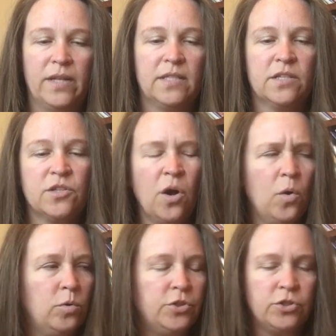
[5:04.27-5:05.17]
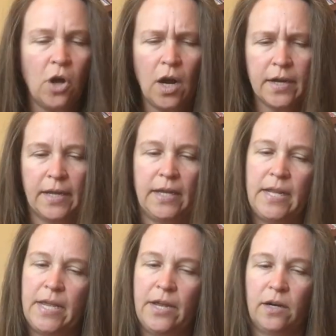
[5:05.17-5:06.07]
it's so dark in
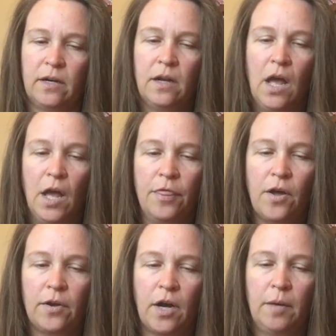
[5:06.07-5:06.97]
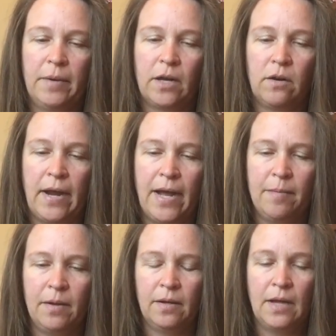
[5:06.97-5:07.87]
here," thought Hermit Crab.